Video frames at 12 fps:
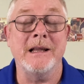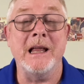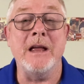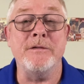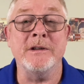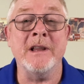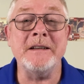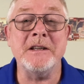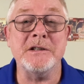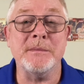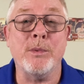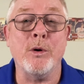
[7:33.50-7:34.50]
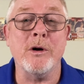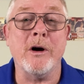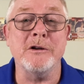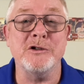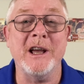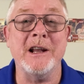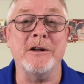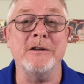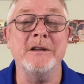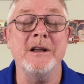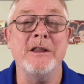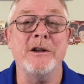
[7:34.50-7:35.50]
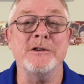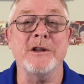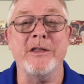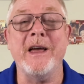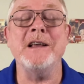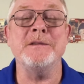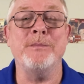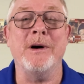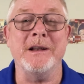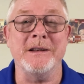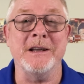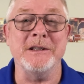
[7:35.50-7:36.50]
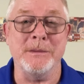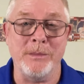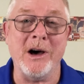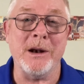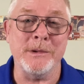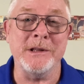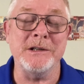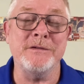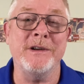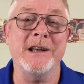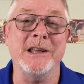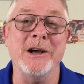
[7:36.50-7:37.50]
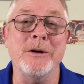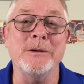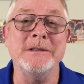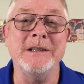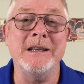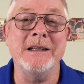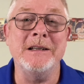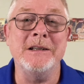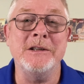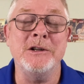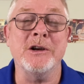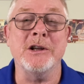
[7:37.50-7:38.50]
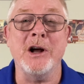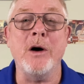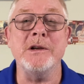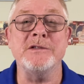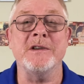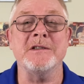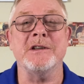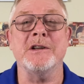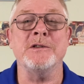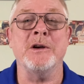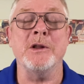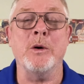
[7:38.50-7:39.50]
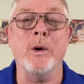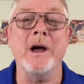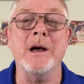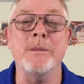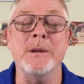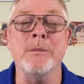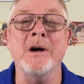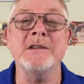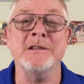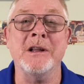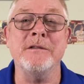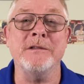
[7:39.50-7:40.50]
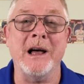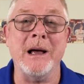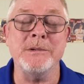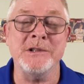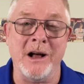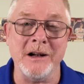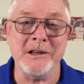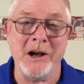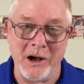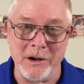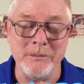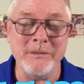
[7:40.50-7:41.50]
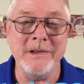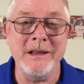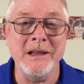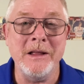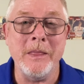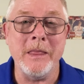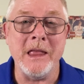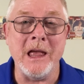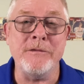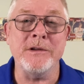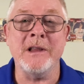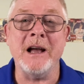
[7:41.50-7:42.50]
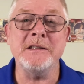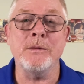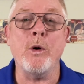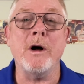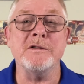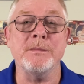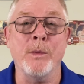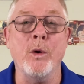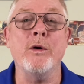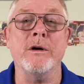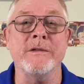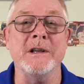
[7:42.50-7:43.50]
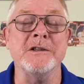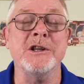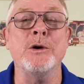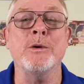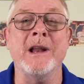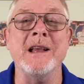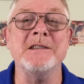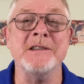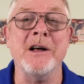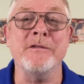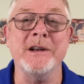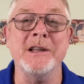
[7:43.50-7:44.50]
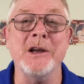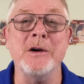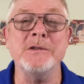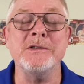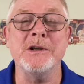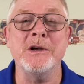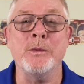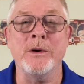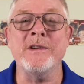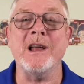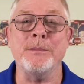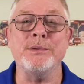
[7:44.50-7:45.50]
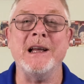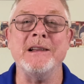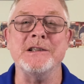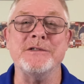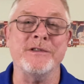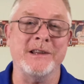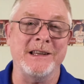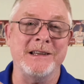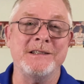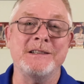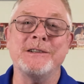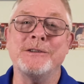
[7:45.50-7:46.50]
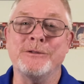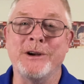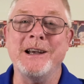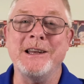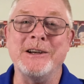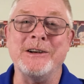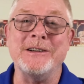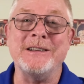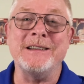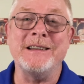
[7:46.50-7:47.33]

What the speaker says: If you'd like to support our channel, there's a thanks button at the bottom of this video. You can always visit us on the web at mustlovelabs.com. If you'd like to watch more of these Q&A style videos, we've got a playlist for these right here.